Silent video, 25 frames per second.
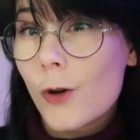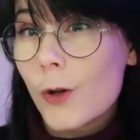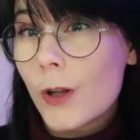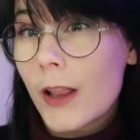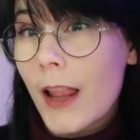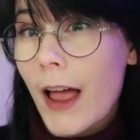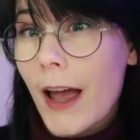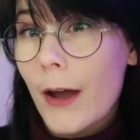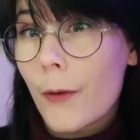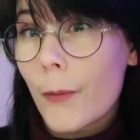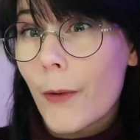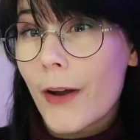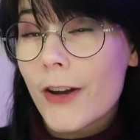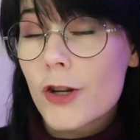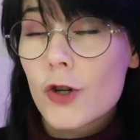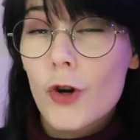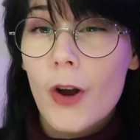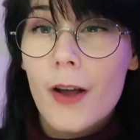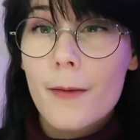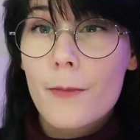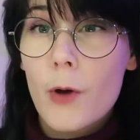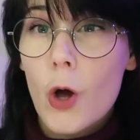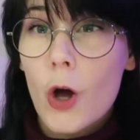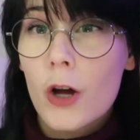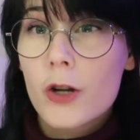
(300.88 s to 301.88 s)
or lightweight
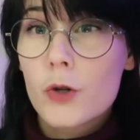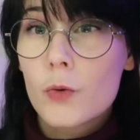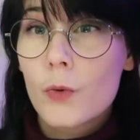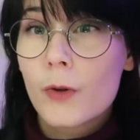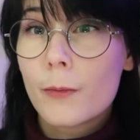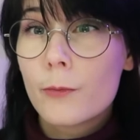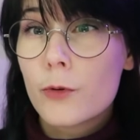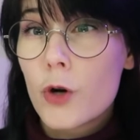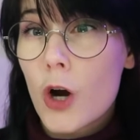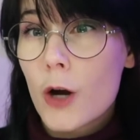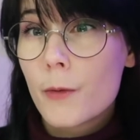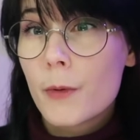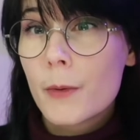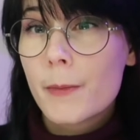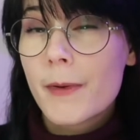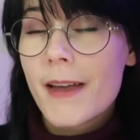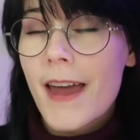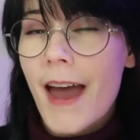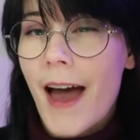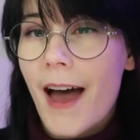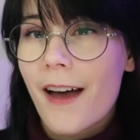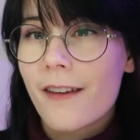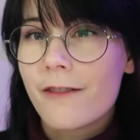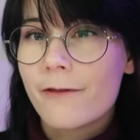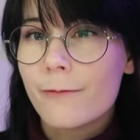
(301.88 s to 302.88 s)
tripod will probably
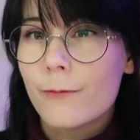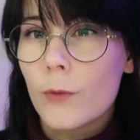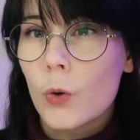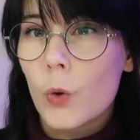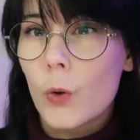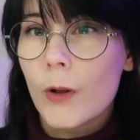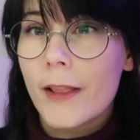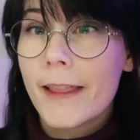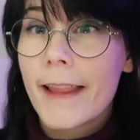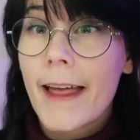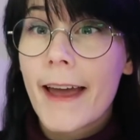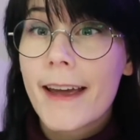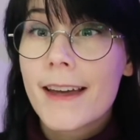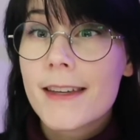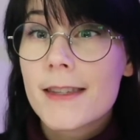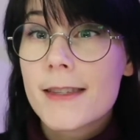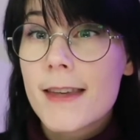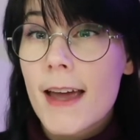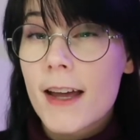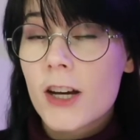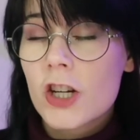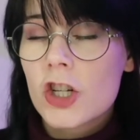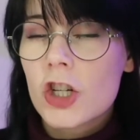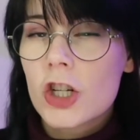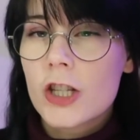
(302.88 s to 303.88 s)
have more leg
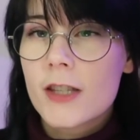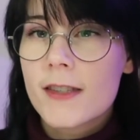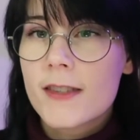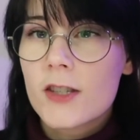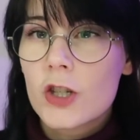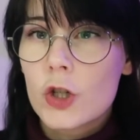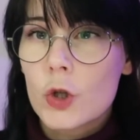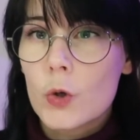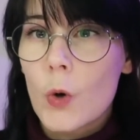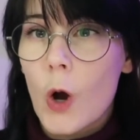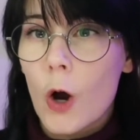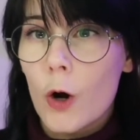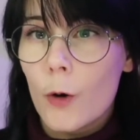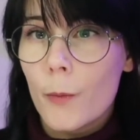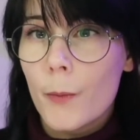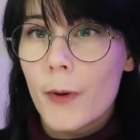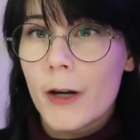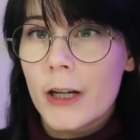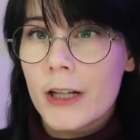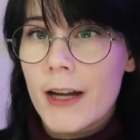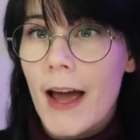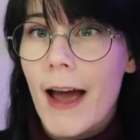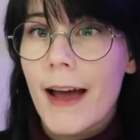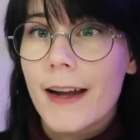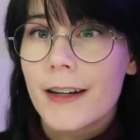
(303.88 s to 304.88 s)
sections to
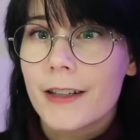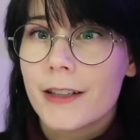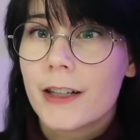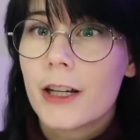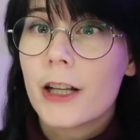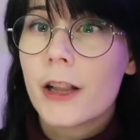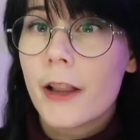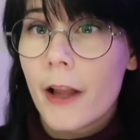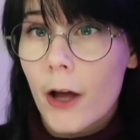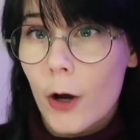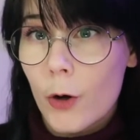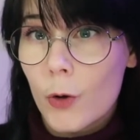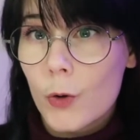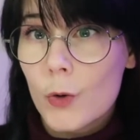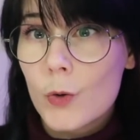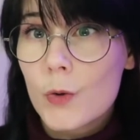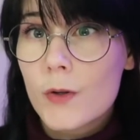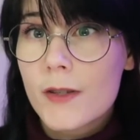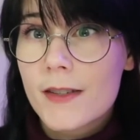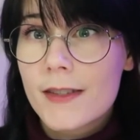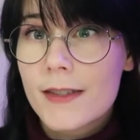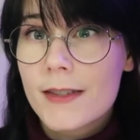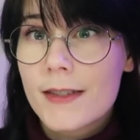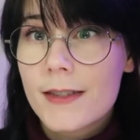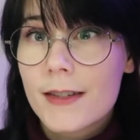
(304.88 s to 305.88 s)
open and
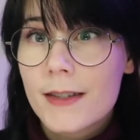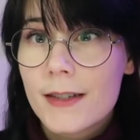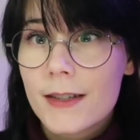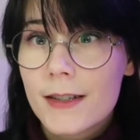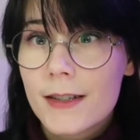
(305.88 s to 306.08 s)
close.